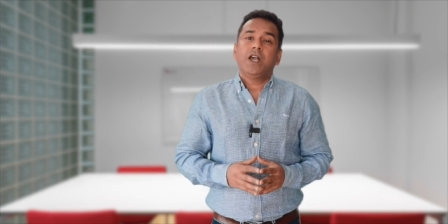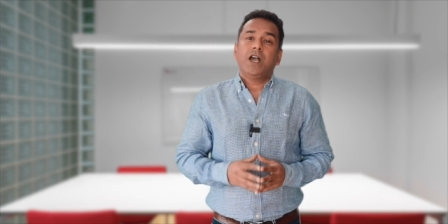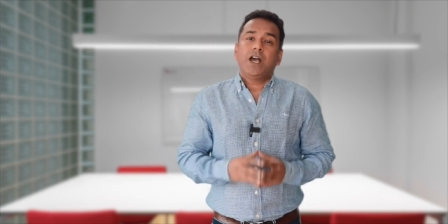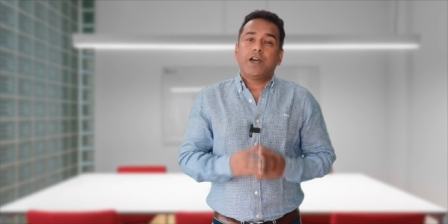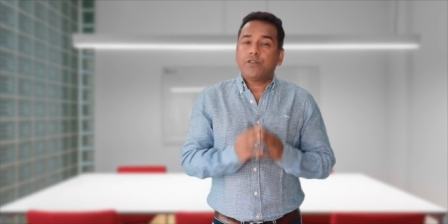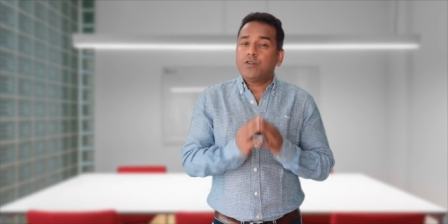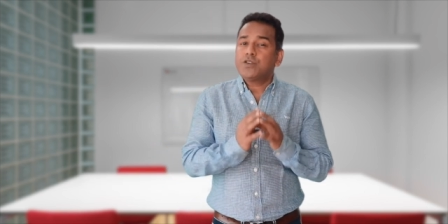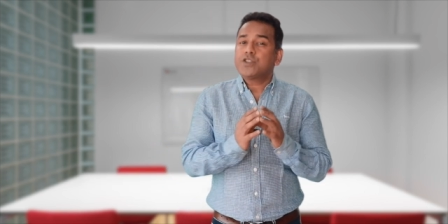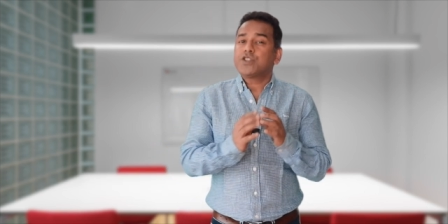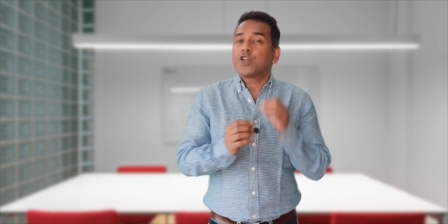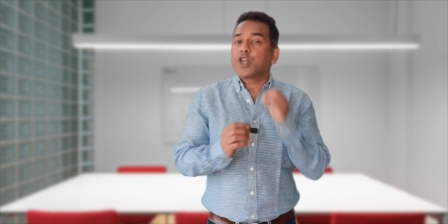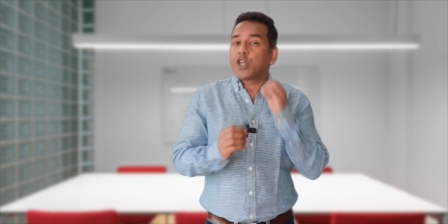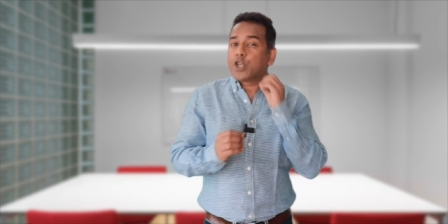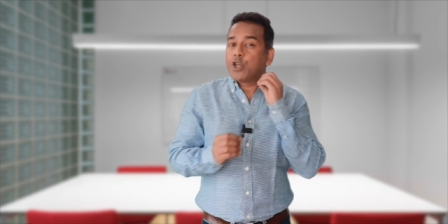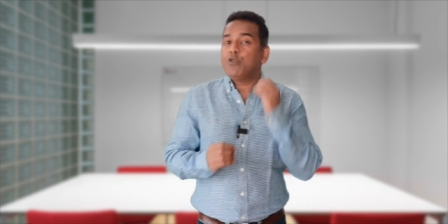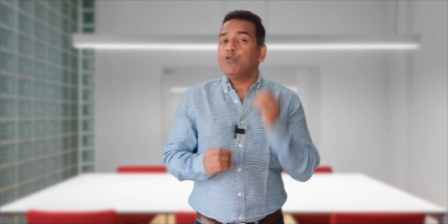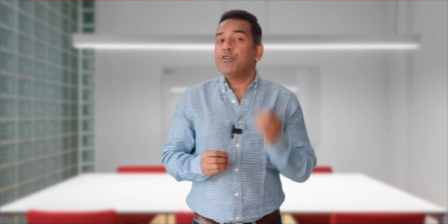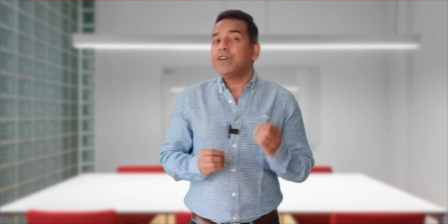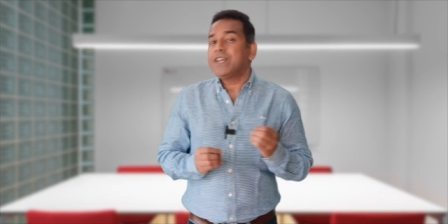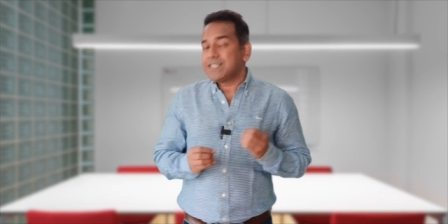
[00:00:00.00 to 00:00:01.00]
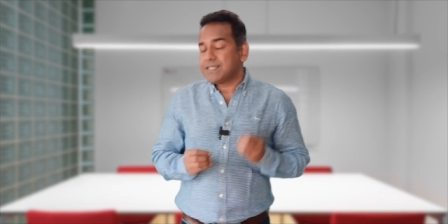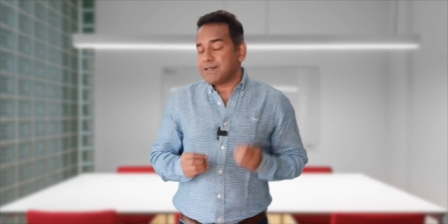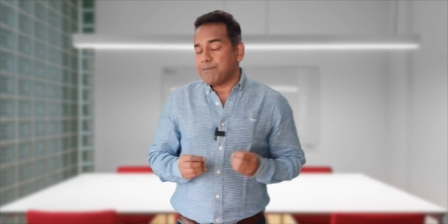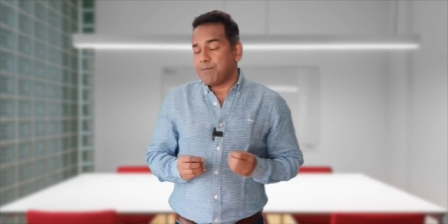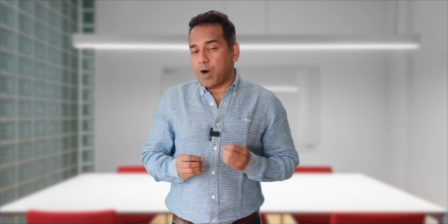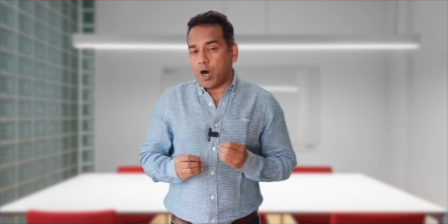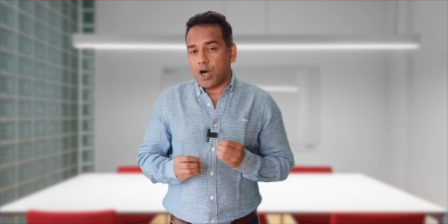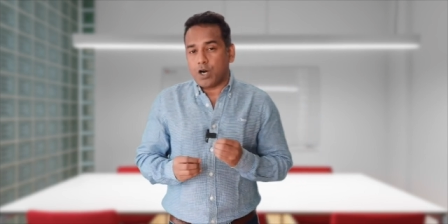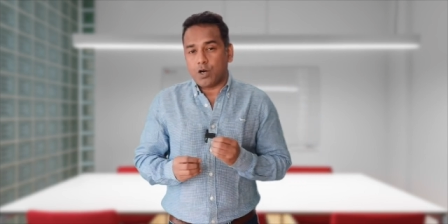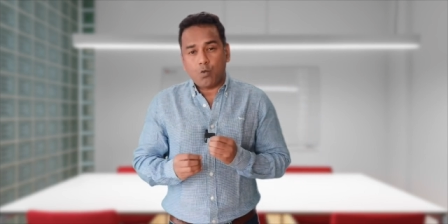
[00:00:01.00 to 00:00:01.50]
and also curious
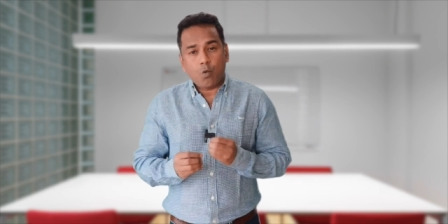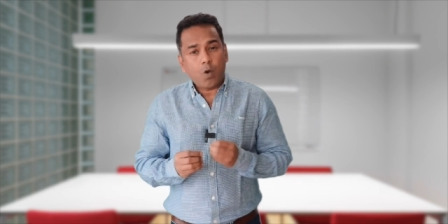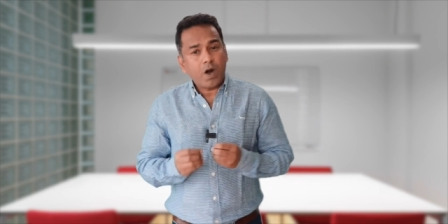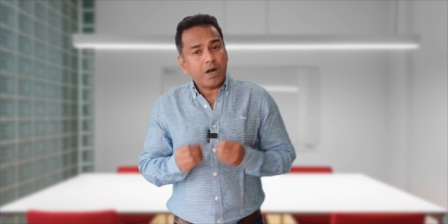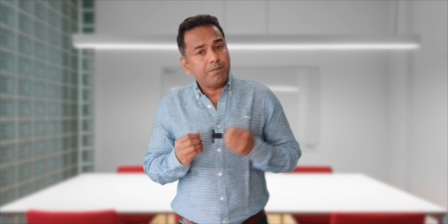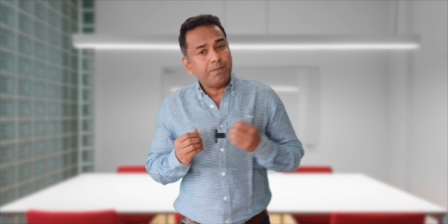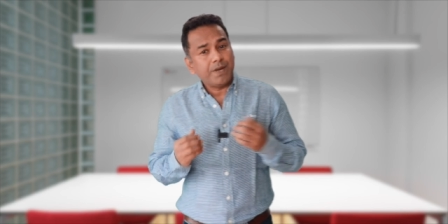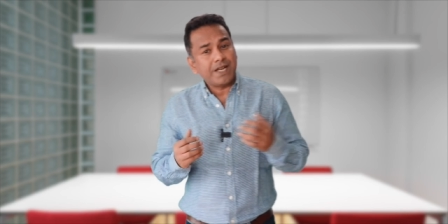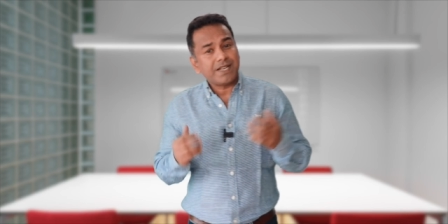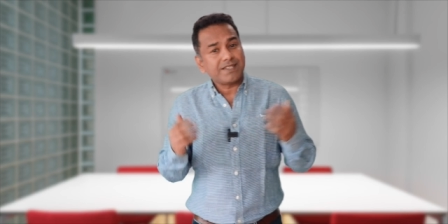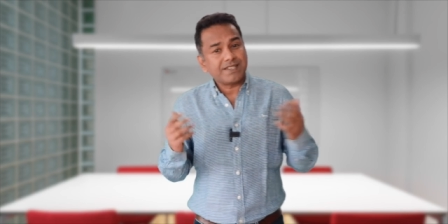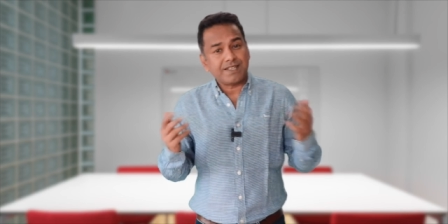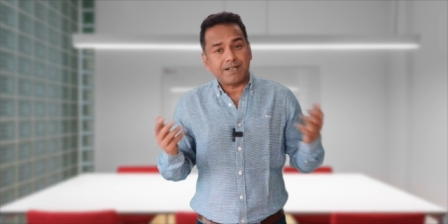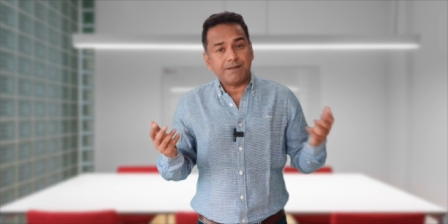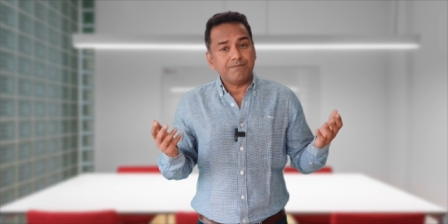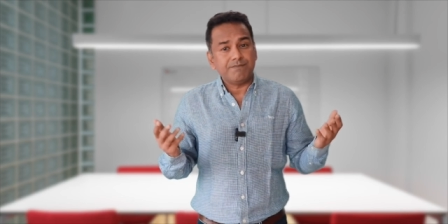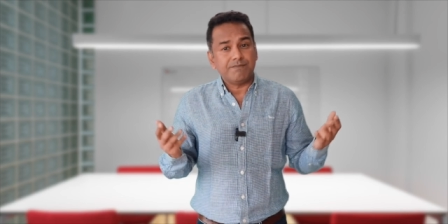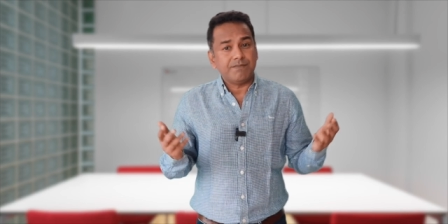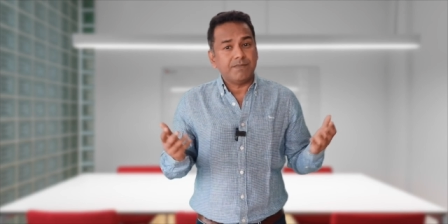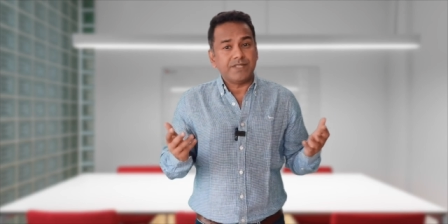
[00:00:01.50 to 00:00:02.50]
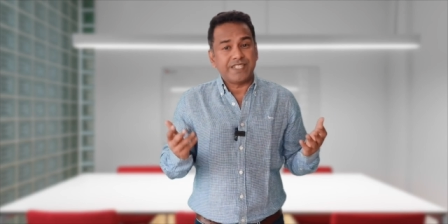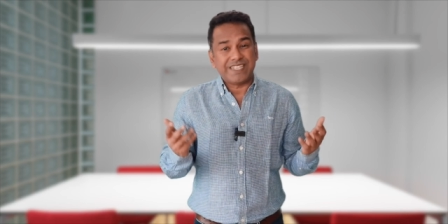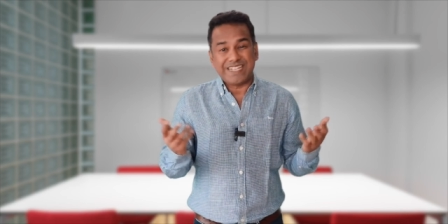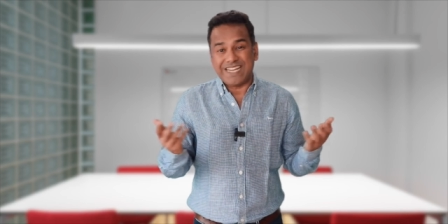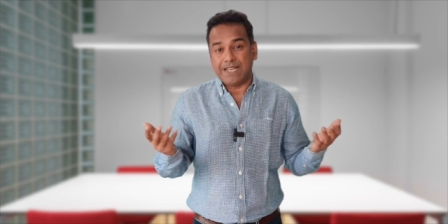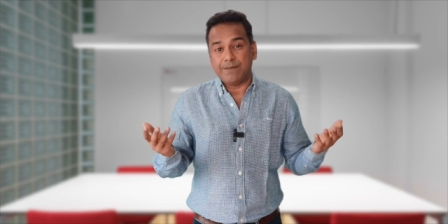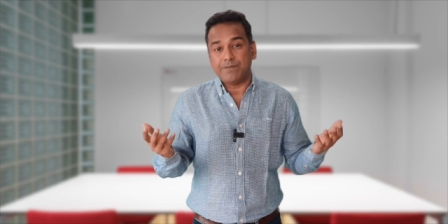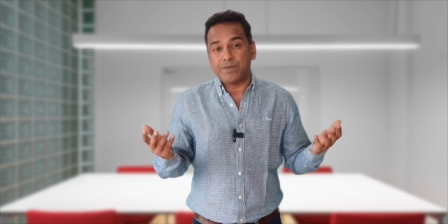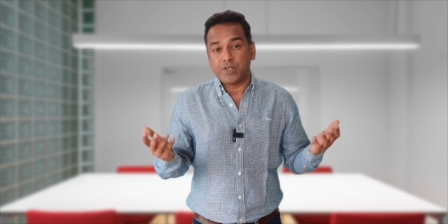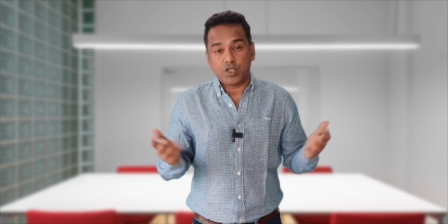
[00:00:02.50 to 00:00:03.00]
about what makes some
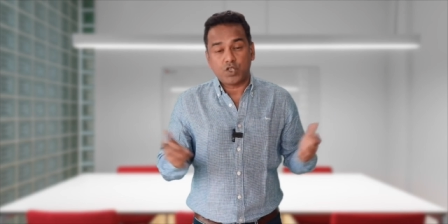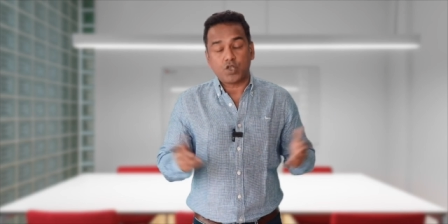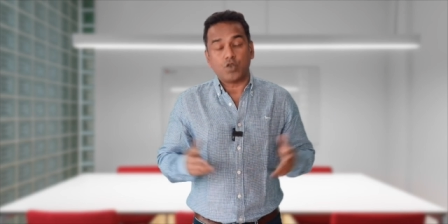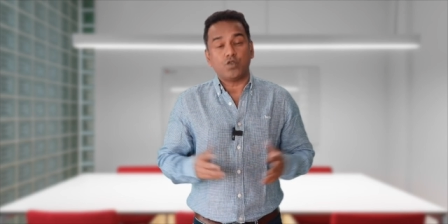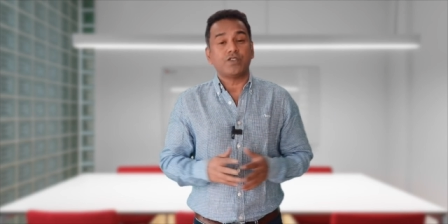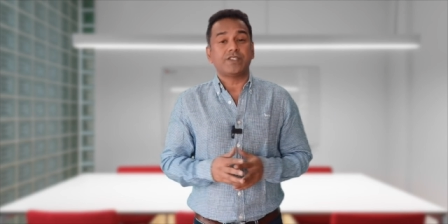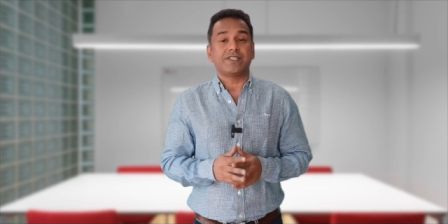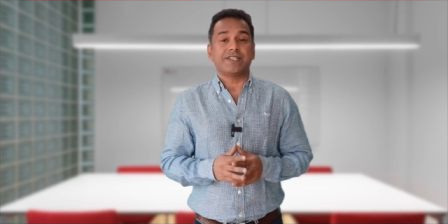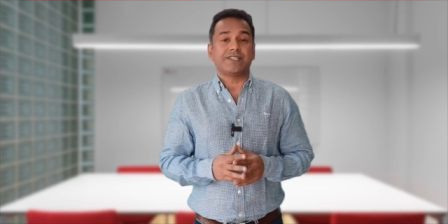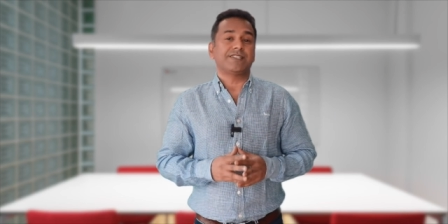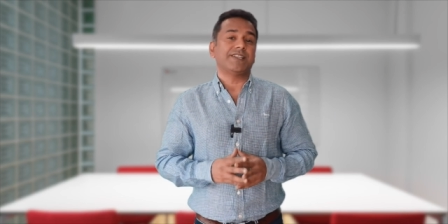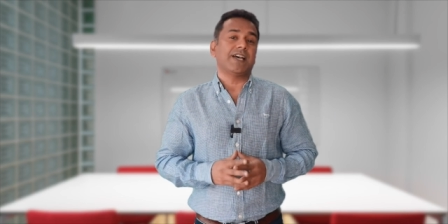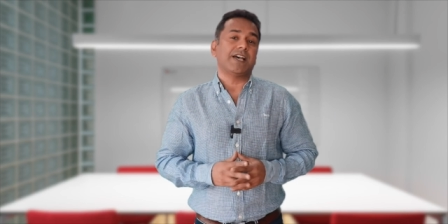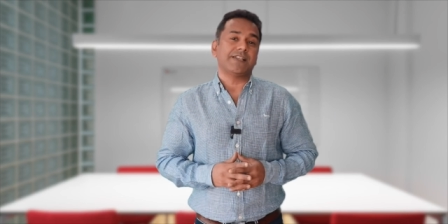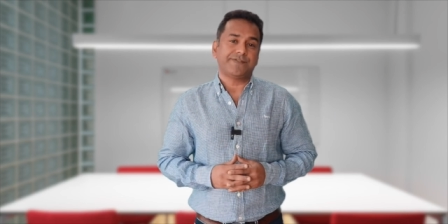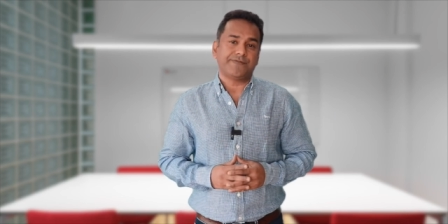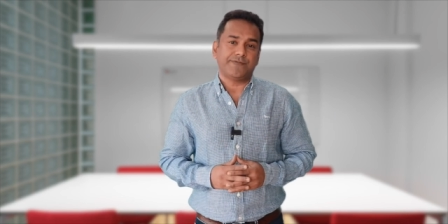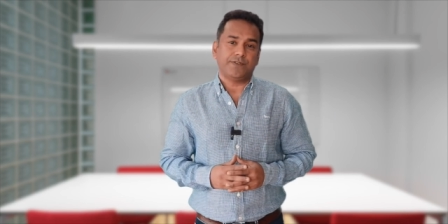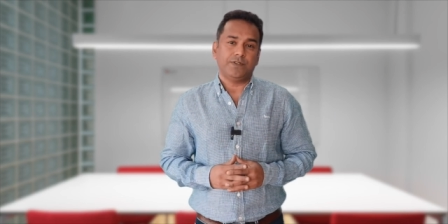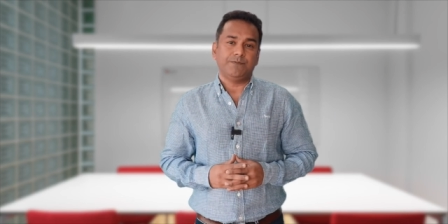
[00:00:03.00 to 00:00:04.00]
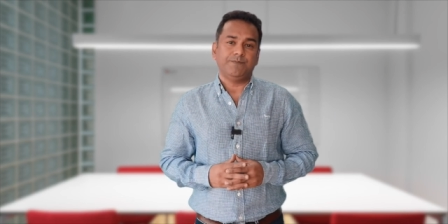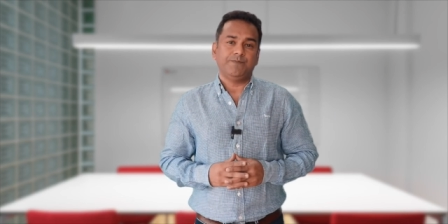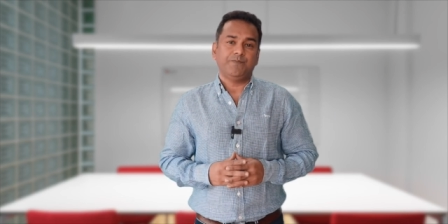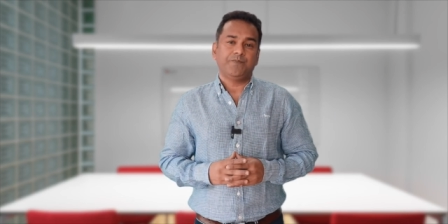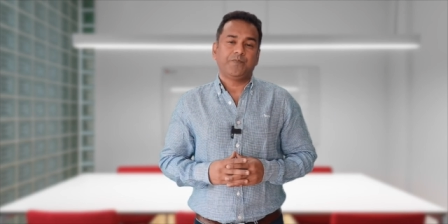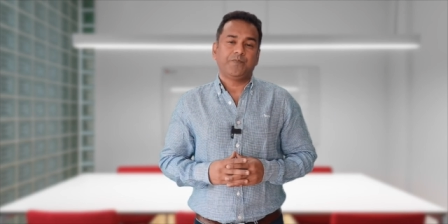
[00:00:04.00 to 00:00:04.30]
teams so successful.